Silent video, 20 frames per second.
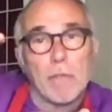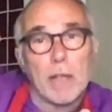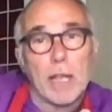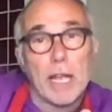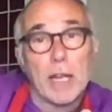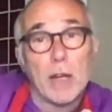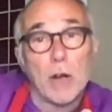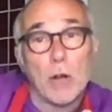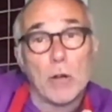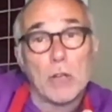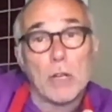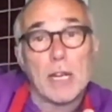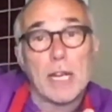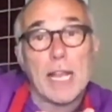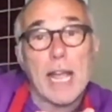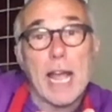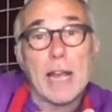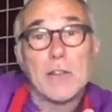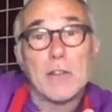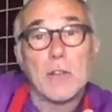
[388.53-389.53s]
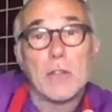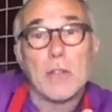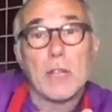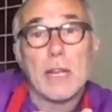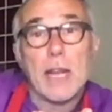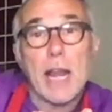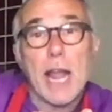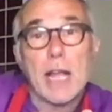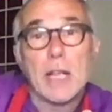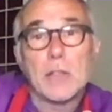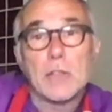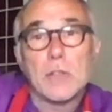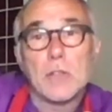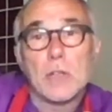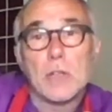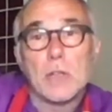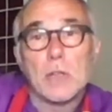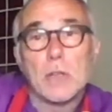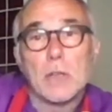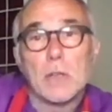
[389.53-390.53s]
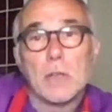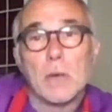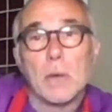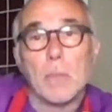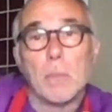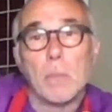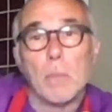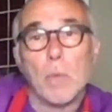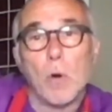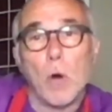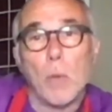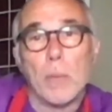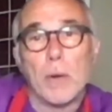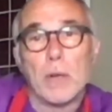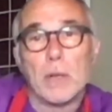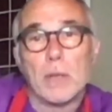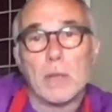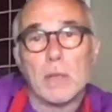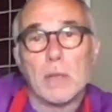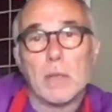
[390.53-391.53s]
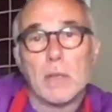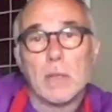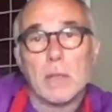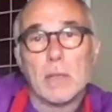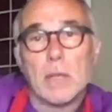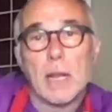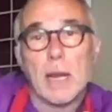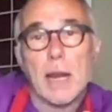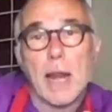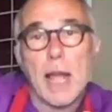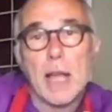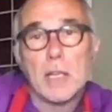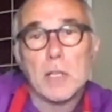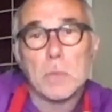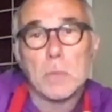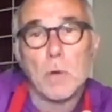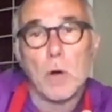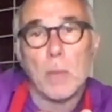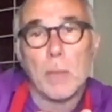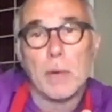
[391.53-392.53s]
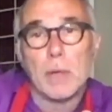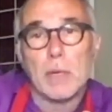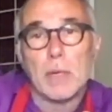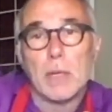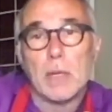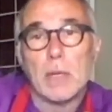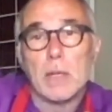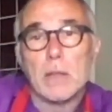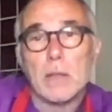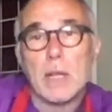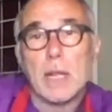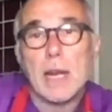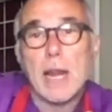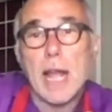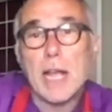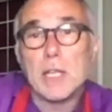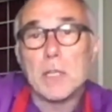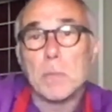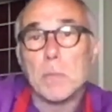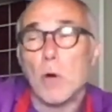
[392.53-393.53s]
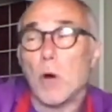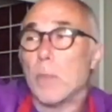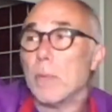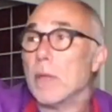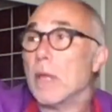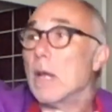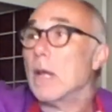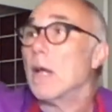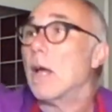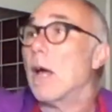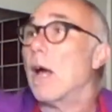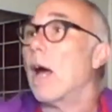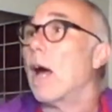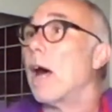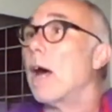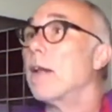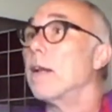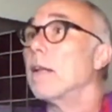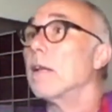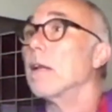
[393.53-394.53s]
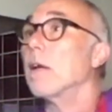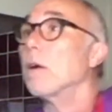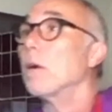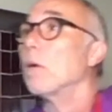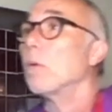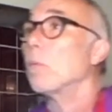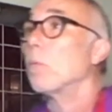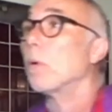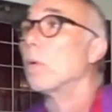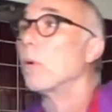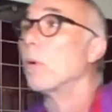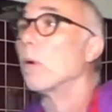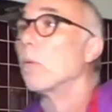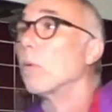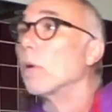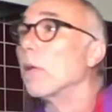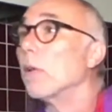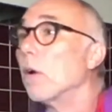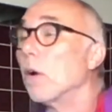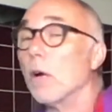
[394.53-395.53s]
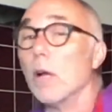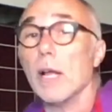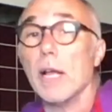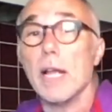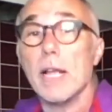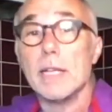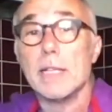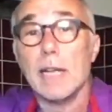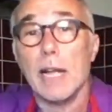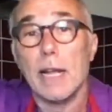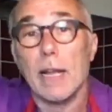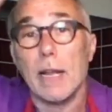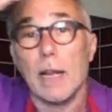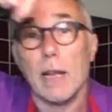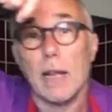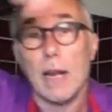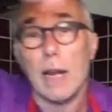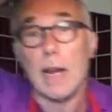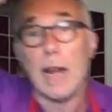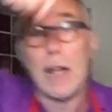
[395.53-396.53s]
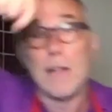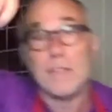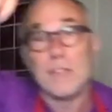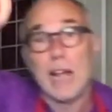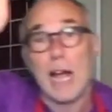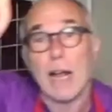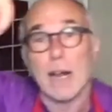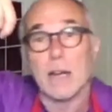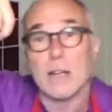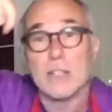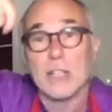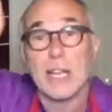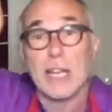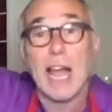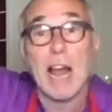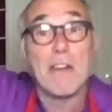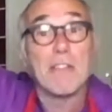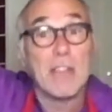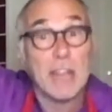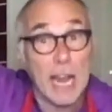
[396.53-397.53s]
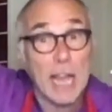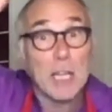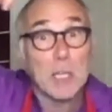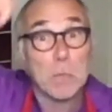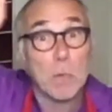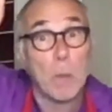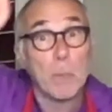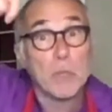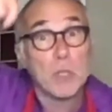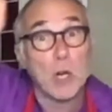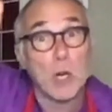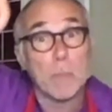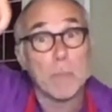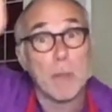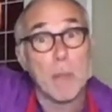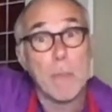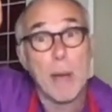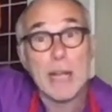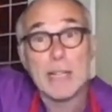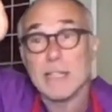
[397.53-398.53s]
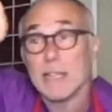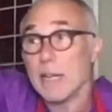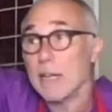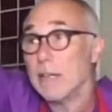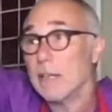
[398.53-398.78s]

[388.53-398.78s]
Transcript: in order to get to the next moment, the next moment, the next moment. And, it's like life dangles the carrot. The next moment's going to be better.